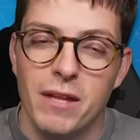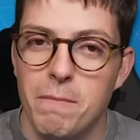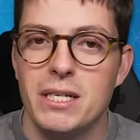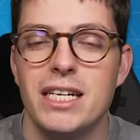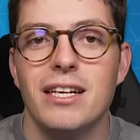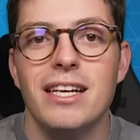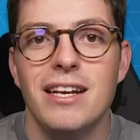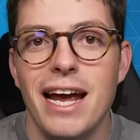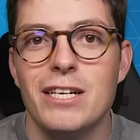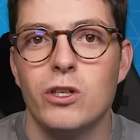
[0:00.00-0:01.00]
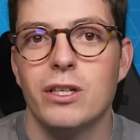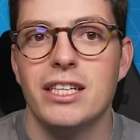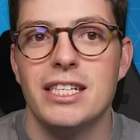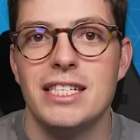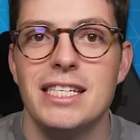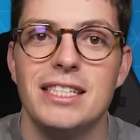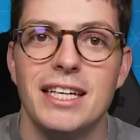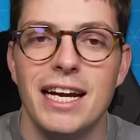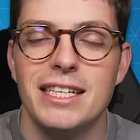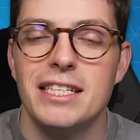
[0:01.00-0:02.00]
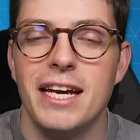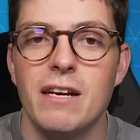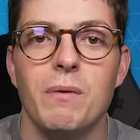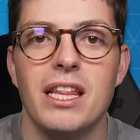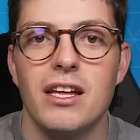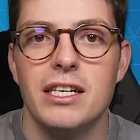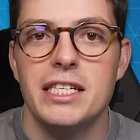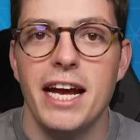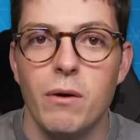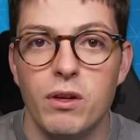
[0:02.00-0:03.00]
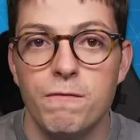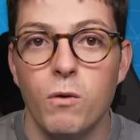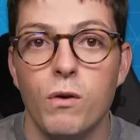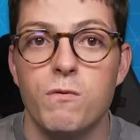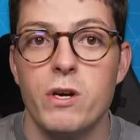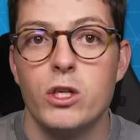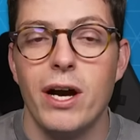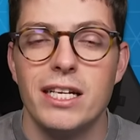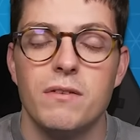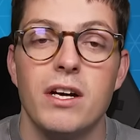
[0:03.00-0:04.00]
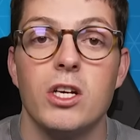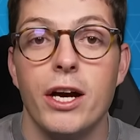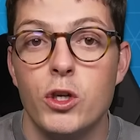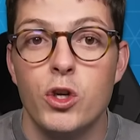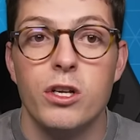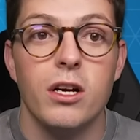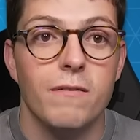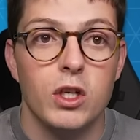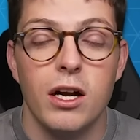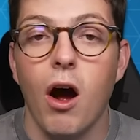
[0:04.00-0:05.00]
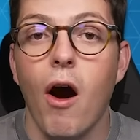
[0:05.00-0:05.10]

and particularly late on in the season getting to game week 38 with 4 free transfers, I shouldn't have done